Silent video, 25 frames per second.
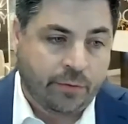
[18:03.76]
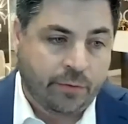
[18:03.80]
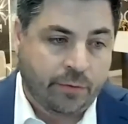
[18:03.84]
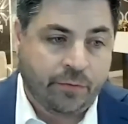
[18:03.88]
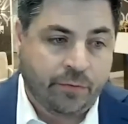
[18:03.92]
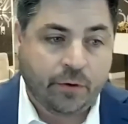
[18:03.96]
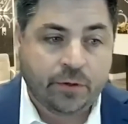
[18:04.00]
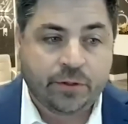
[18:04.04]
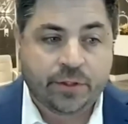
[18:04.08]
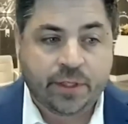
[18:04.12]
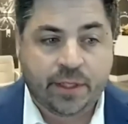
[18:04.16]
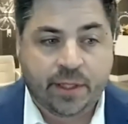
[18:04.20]
the
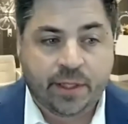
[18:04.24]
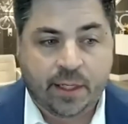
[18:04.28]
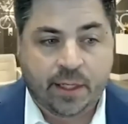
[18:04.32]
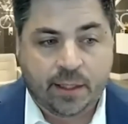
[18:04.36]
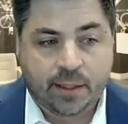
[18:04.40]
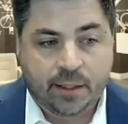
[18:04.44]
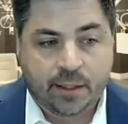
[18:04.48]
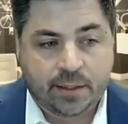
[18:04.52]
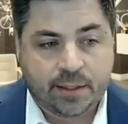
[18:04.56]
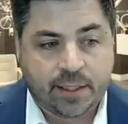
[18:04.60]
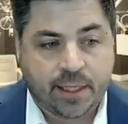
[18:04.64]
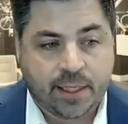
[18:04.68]
first thing that I
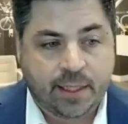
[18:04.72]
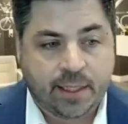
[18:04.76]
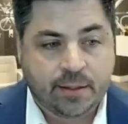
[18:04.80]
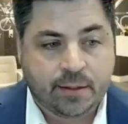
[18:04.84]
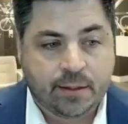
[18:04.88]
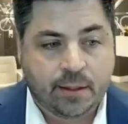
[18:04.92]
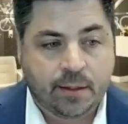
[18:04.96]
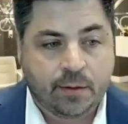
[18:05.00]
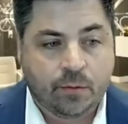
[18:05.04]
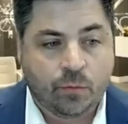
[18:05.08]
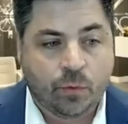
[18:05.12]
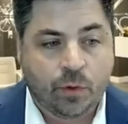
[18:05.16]
would say is
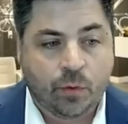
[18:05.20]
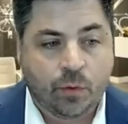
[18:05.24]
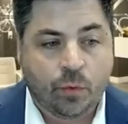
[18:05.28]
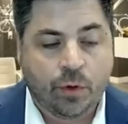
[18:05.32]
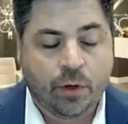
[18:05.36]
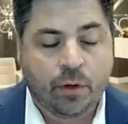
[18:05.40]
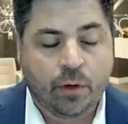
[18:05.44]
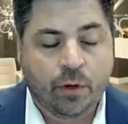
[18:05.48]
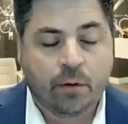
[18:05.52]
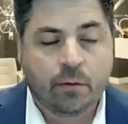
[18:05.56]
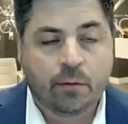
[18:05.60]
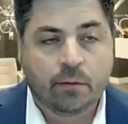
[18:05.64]
that when
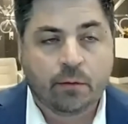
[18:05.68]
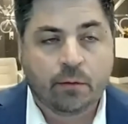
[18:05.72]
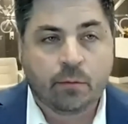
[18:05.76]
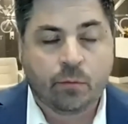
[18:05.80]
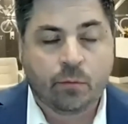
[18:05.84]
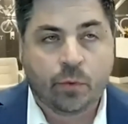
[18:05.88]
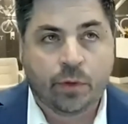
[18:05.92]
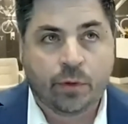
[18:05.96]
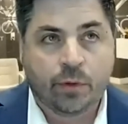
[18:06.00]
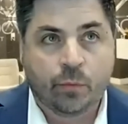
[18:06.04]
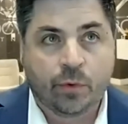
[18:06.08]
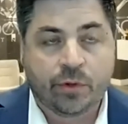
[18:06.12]
we're
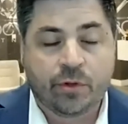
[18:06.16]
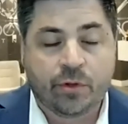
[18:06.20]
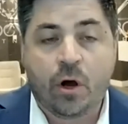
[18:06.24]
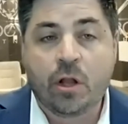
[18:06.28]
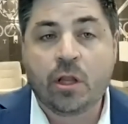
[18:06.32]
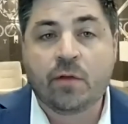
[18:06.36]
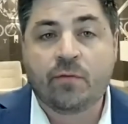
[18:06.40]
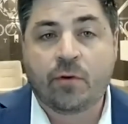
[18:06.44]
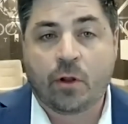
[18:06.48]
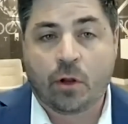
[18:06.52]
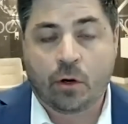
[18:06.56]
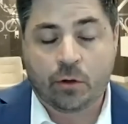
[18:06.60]
with
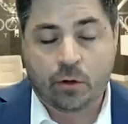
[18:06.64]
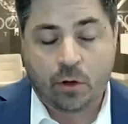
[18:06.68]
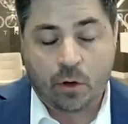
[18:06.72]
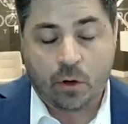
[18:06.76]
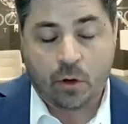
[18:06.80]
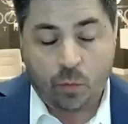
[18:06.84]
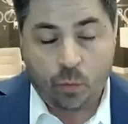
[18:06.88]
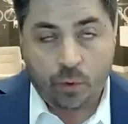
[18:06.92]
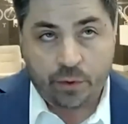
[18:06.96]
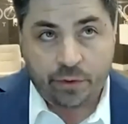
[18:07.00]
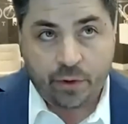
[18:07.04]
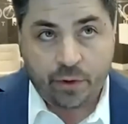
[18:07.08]
all
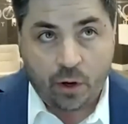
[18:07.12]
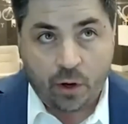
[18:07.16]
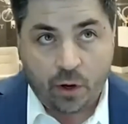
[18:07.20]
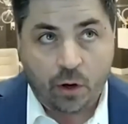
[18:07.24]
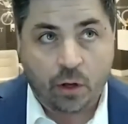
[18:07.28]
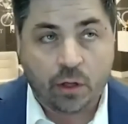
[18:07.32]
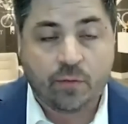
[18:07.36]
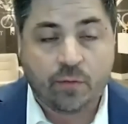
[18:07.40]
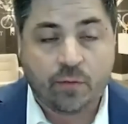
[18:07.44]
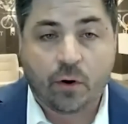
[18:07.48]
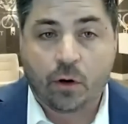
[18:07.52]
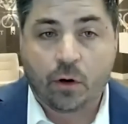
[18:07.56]

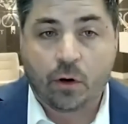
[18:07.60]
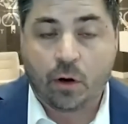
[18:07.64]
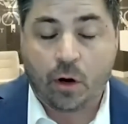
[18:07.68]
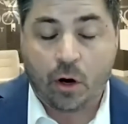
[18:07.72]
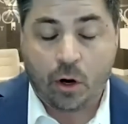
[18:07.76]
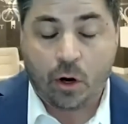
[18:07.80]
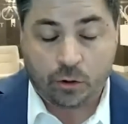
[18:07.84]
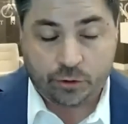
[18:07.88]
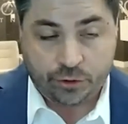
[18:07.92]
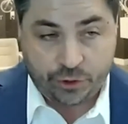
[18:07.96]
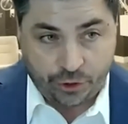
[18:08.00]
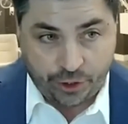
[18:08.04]
of our
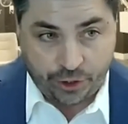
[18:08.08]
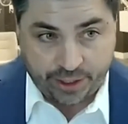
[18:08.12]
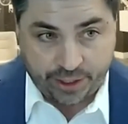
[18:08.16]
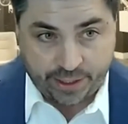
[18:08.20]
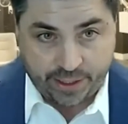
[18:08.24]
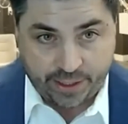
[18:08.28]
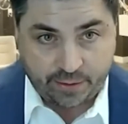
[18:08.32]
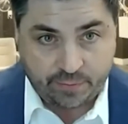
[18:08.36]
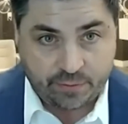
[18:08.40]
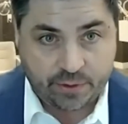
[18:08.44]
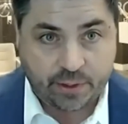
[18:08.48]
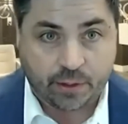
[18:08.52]

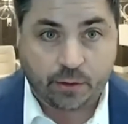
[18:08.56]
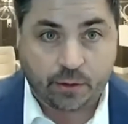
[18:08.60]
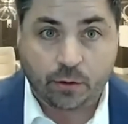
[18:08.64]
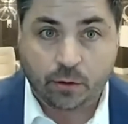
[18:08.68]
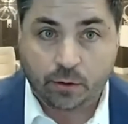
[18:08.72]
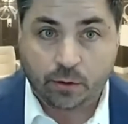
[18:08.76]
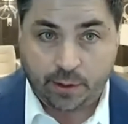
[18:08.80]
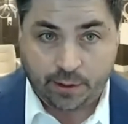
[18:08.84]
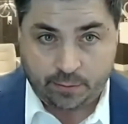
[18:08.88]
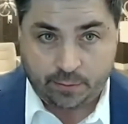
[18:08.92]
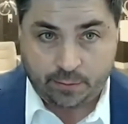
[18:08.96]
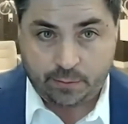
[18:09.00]
alternatives and
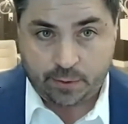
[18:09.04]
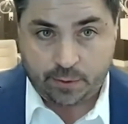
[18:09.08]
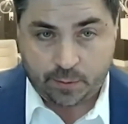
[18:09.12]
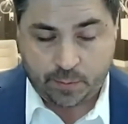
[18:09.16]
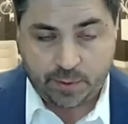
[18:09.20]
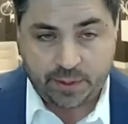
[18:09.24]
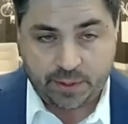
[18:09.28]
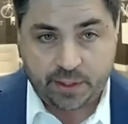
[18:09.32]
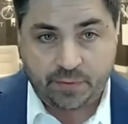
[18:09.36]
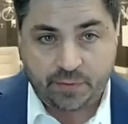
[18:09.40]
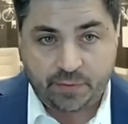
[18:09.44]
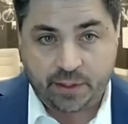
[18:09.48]

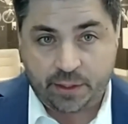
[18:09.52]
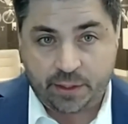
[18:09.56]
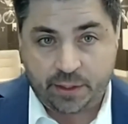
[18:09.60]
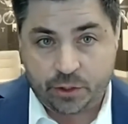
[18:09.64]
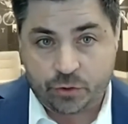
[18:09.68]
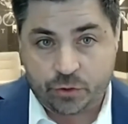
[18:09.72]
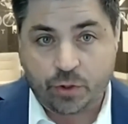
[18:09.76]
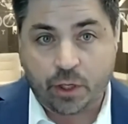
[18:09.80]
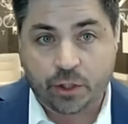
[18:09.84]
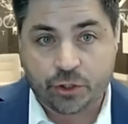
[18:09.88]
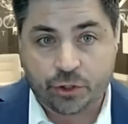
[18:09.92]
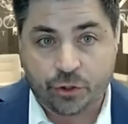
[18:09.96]
specifically
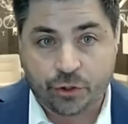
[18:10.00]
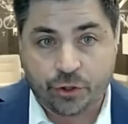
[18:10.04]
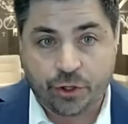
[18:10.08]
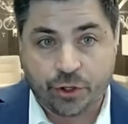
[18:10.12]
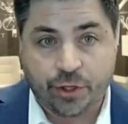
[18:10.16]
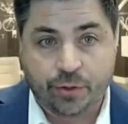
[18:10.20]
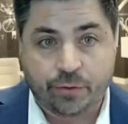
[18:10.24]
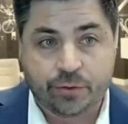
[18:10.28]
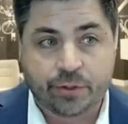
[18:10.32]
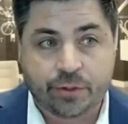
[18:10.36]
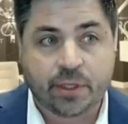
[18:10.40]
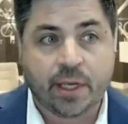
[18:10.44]
structured
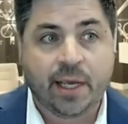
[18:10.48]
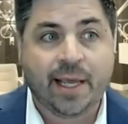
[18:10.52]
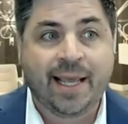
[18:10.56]
notes,